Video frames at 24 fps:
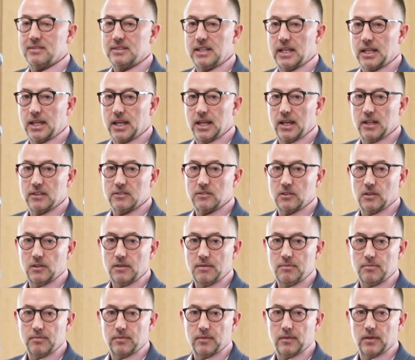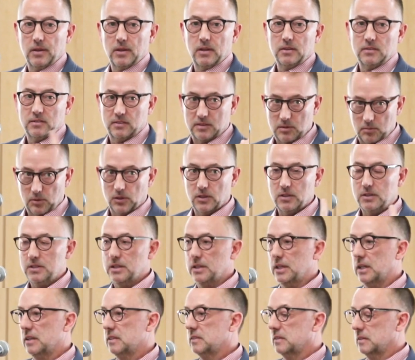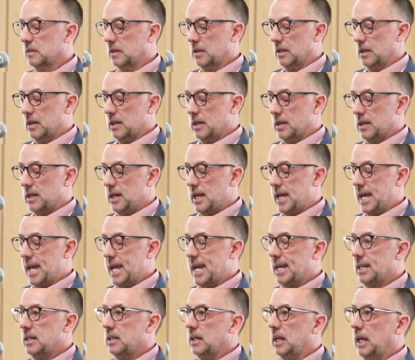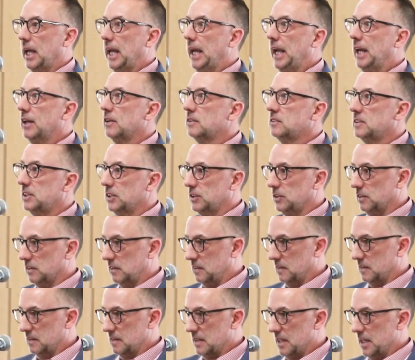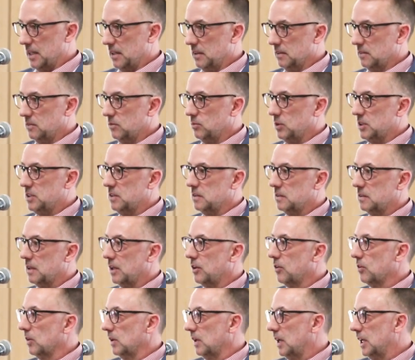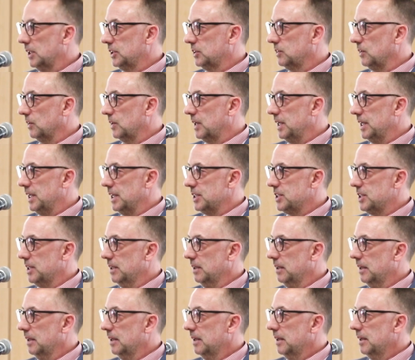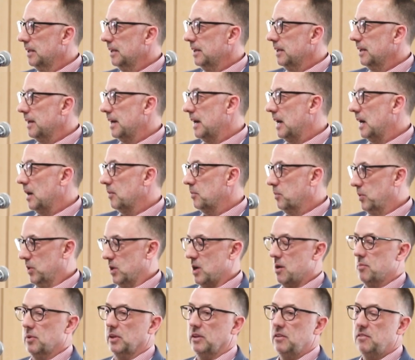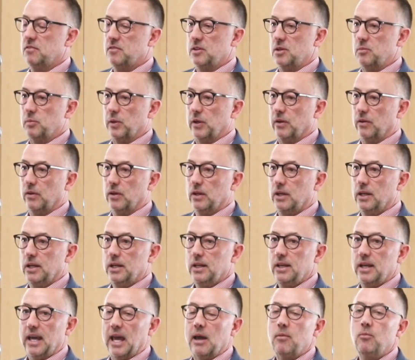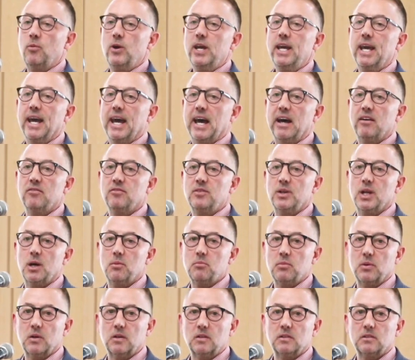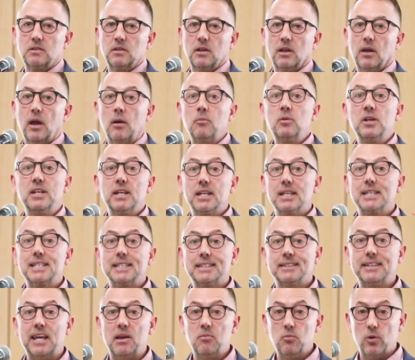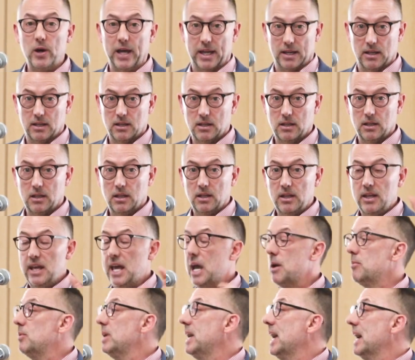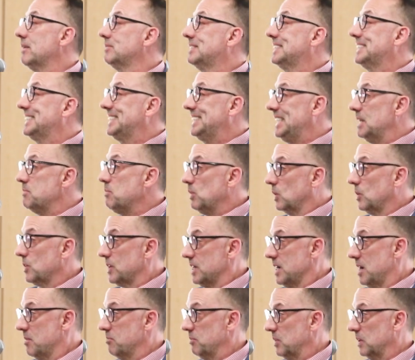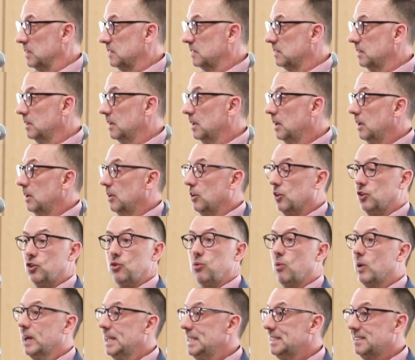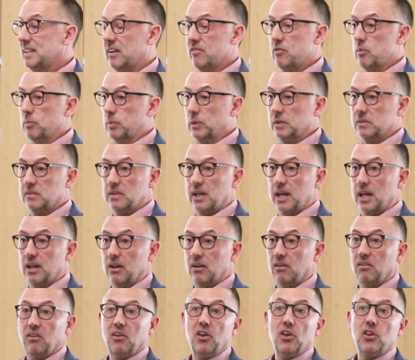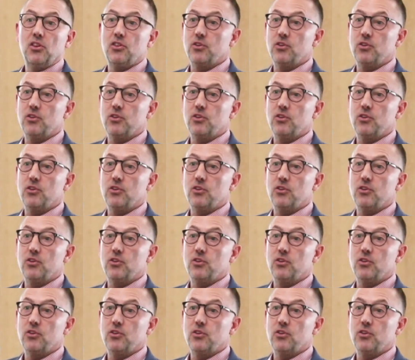prostate cancer, similar to this, and interstitial cystitis, which is a urological condition, uh, predominantly female. And we have numbers, and we did it the same way. And we have similar numbers 27%,